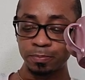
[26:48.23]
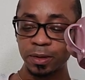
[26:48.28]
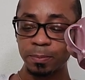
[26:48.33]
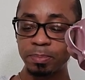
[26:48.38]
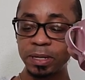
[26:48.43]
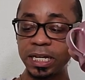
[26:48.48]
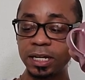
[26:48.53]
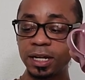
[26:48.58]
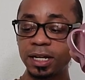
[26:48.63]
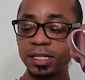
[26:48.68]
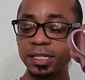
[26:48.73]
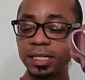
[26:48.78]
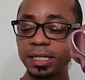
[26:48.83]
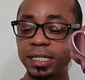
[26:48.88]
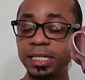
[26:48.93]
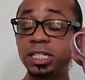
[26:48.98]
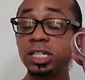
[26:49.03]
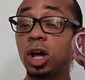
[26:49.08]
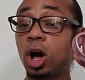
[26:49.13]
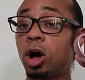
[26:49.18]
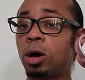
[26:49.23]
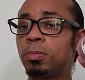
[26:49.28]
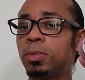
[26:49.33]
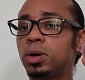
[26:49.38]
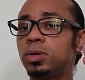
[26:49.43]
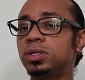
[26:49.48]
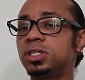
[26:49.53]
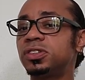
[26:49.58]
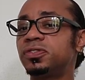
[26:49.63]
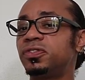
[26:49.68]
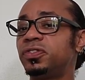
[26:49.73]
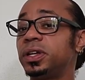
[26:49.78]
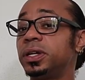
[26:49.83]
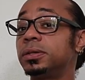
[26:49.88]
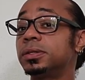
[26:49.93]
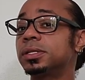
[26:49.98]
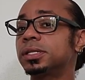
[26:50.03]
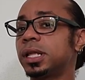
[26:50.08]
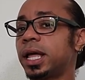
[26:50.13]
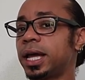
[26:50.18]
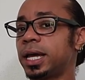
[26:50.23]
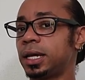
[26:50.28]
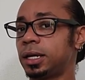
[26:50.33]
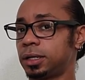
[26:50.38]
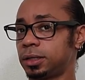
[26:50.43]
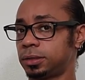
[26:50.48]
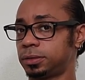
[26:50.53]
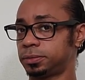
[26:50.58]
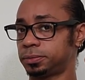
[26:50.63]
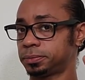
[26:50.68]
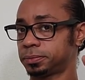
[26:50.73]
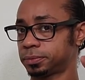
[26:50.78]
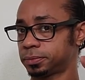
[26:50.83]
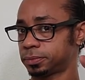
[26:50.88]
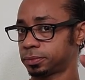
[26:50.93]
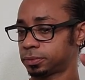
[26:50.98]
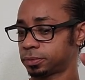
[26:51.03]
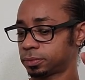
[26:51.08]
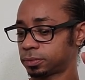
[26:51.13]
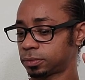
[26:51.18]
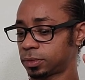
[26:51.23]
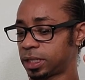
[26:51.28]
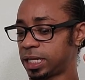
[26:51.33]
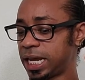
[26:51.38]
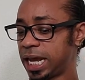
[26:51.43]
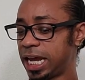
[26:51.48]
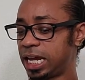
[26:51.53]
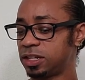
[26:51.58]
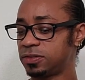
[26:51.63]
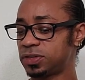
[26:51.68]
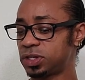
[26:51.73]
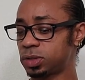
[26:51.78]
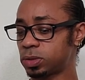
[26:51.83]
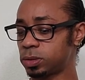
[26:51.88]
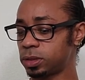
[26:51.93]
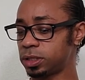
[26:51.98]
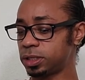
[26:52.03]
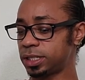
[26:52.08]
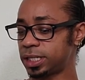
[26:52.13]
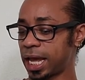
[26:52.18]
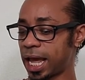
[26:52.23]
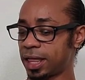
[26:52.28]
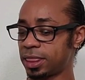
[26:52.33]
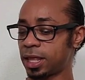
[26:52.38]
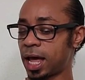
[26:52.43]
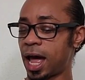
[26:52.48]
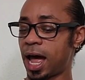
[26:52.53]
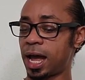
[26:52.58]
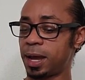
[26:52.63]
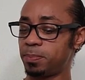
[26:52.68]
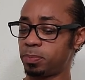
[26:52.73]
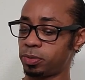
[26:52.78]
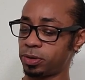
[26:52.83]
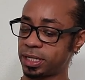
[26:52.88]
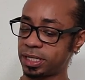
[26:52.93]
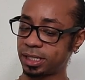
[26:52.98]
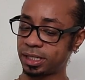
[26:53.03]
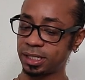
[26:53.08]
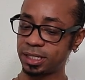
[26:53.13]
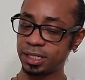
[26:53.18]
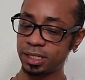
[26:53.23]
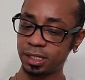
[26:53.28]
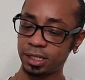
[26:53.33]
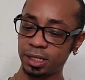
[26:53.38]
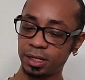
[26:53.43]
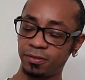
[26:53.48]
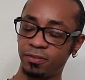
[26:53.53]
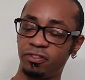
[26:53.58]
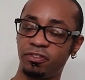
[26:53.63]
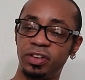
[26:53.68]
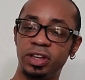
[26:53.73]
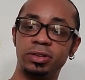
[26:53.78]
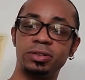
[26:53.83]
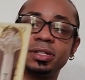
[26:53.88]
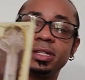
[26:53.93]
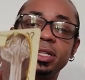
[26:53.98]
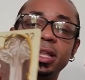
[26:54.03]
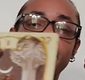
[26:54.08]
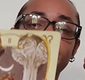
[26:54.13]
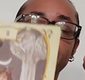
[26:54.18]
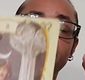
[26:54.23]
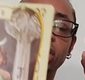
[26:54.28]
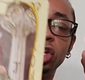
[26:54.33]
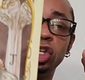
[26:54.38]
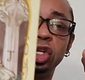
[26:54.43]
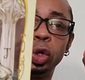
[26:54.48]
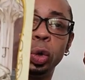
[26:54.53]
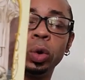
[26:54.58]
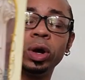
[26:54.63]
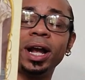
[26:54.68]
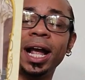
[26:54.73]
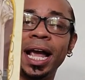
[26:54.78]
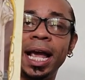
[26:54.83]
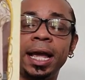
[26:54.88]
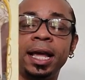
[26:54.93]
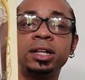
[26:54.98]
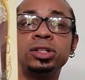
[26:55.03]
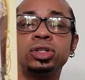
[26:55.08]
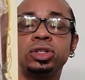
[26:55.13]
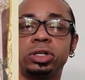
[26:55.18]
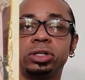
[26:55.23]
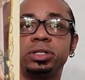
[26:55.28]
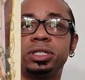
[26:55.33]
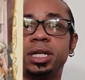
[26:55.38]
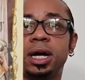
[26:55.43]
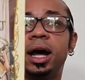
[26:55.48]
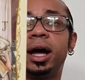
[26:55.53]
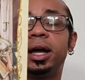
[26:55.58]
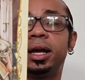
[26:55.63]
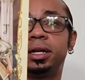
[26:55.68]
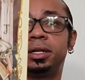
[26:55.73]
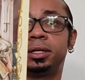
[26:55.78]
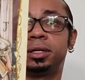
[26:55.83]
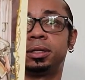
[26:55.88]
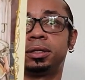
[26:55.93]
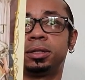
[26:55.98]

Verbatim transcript: Because this almost feels like the Eight of Swords and the High Priestess feels like your hands are tied